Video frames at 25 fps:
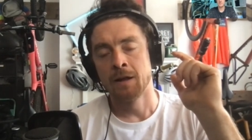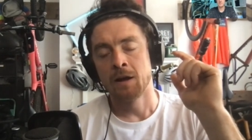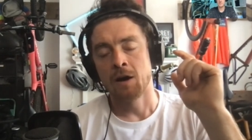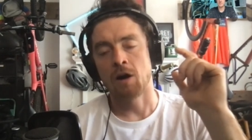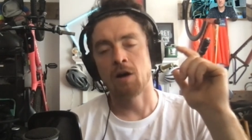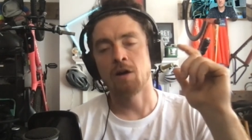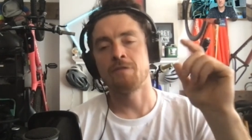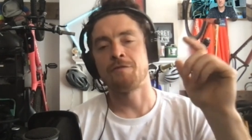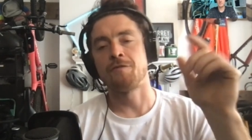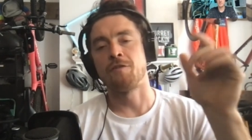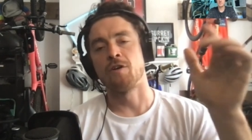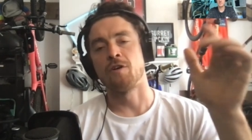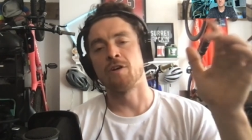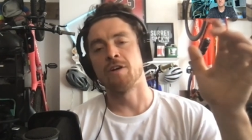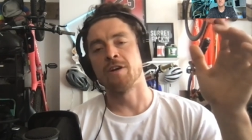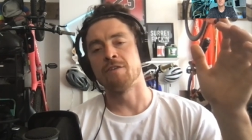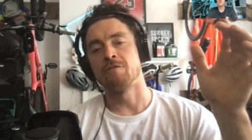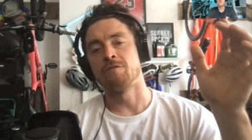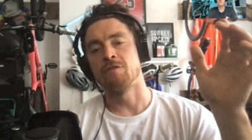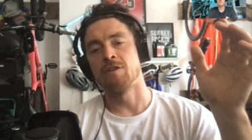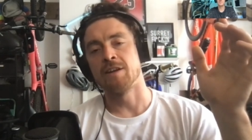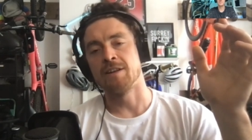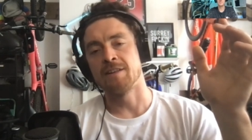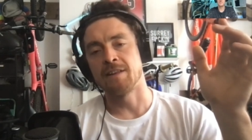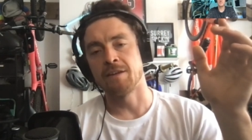I find it
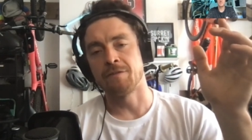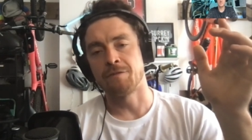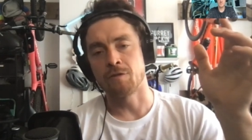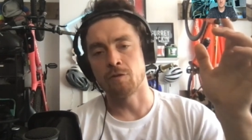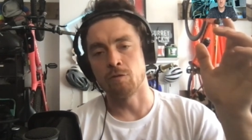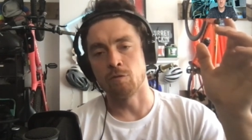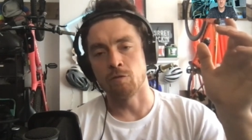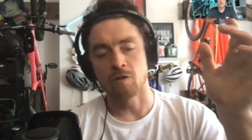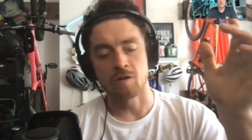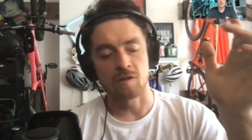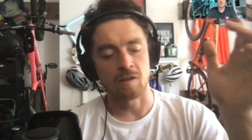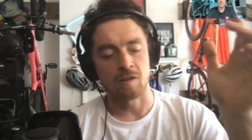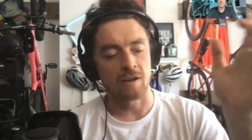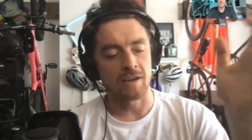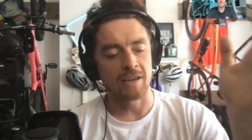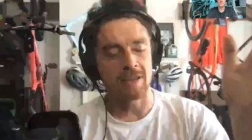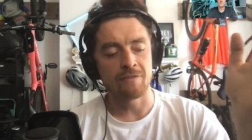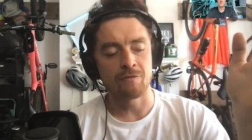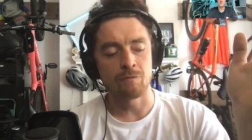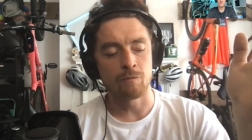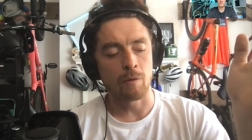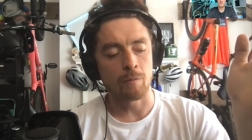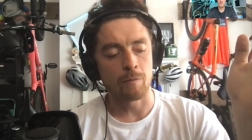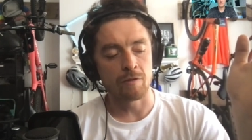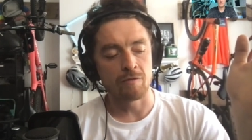really difficult because like,
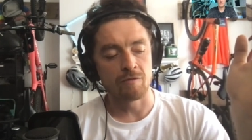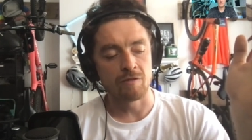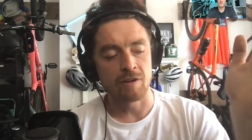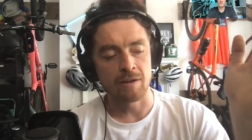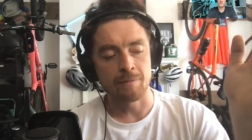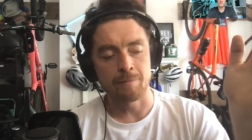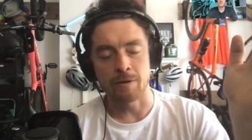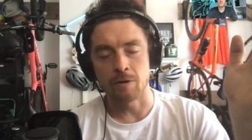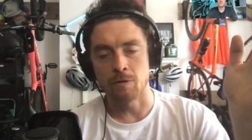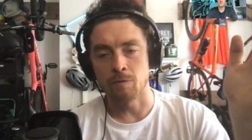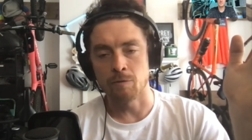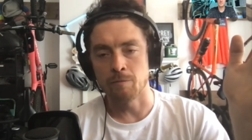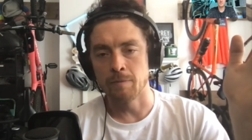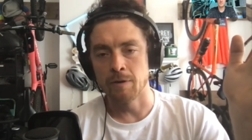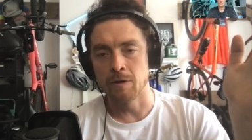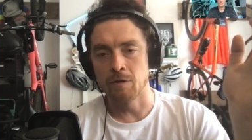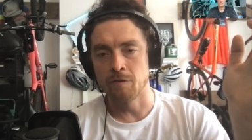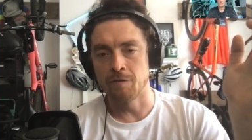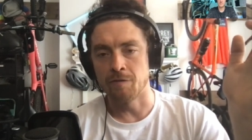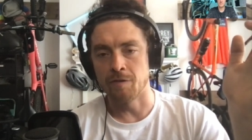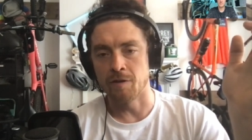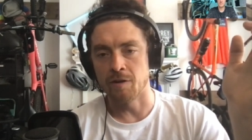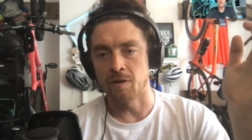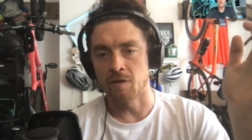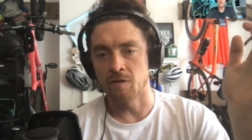even when we rebuilt
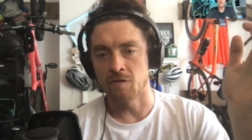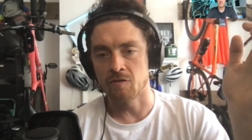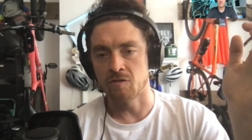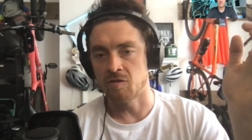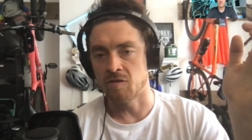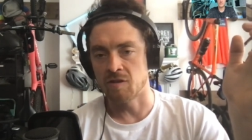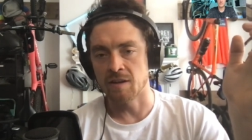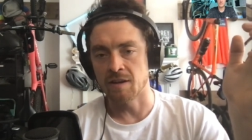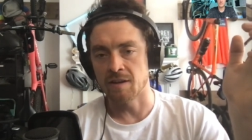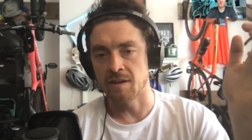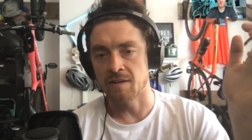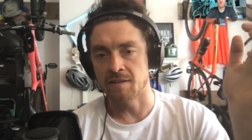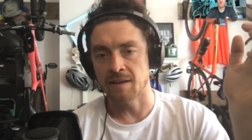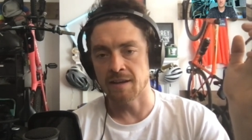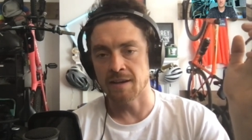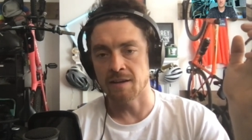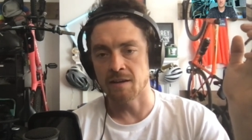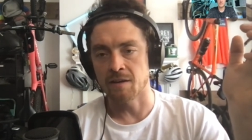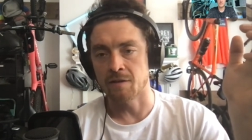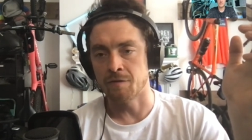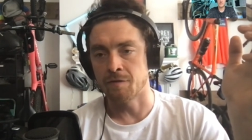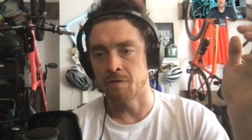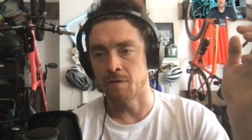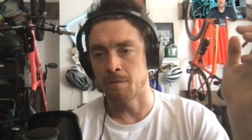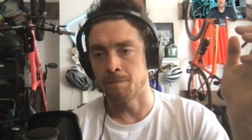Milford and I was just in a
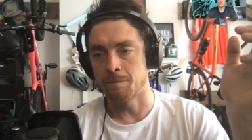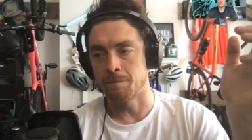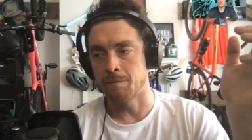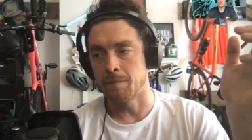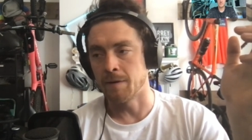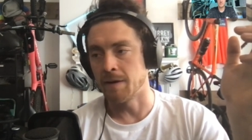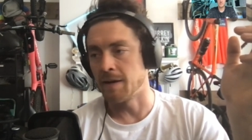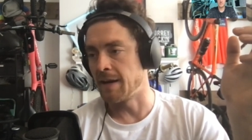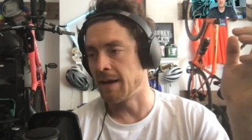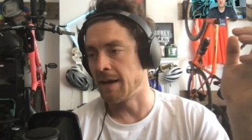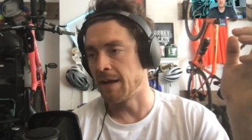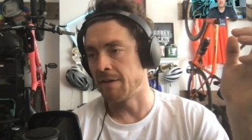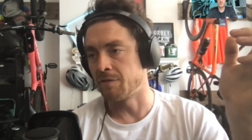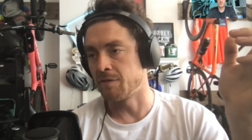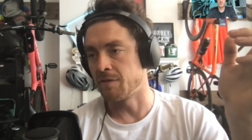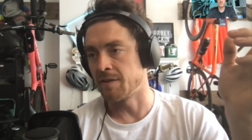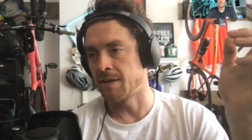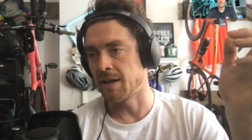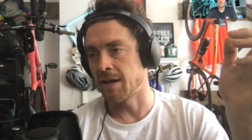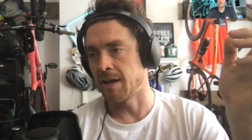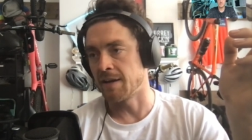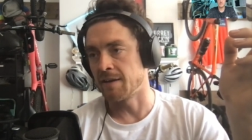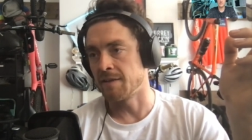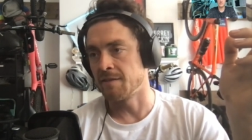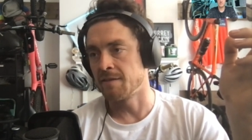digger for 11
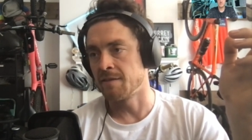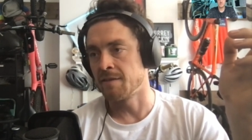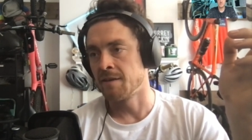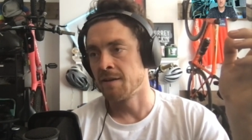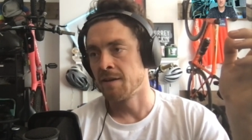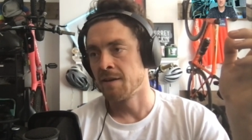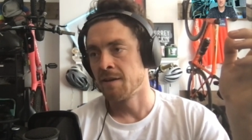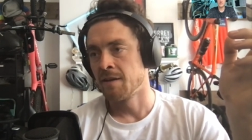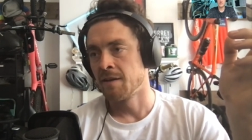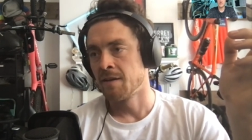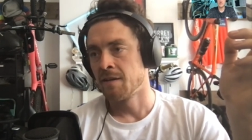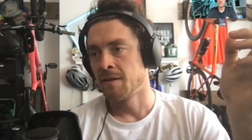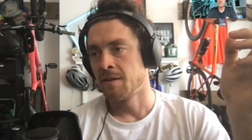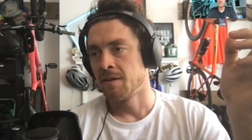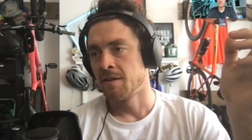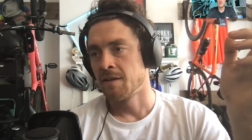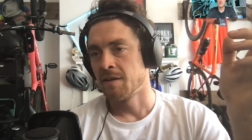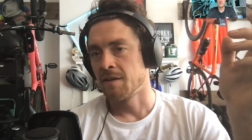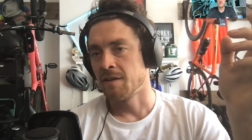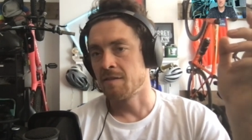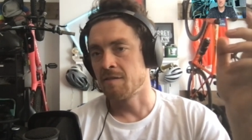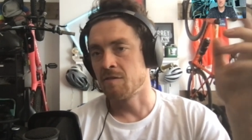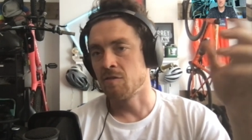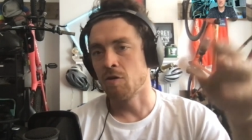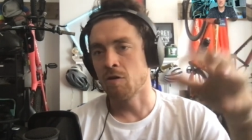days,
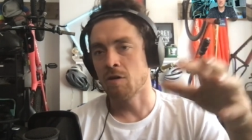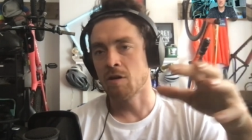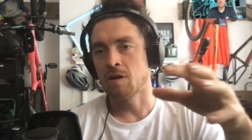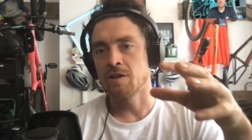it's not mm.